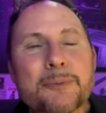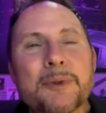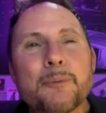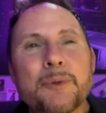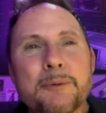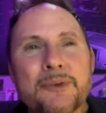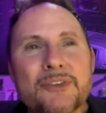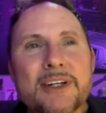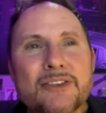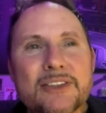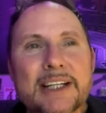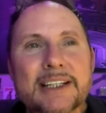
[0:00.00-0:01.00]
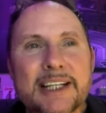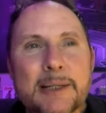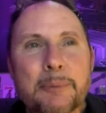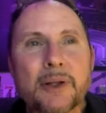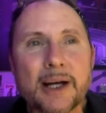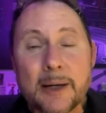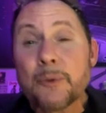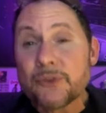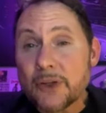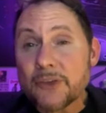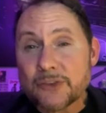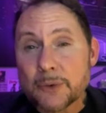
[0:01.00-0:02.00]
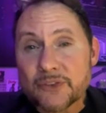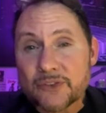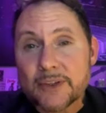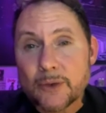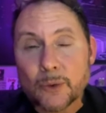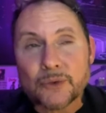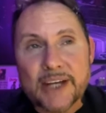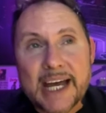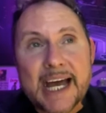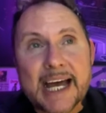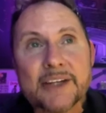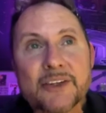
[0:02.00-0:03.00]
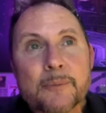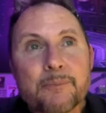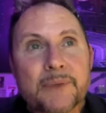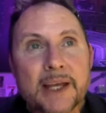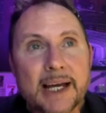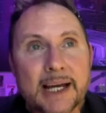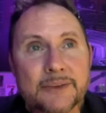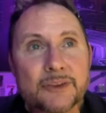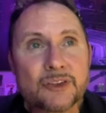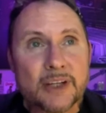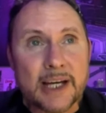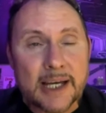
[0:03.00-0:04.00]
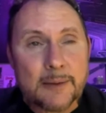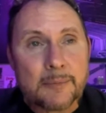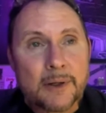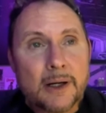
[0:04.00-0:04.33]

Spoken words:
we were signed to that label, I was also a single dad at the time.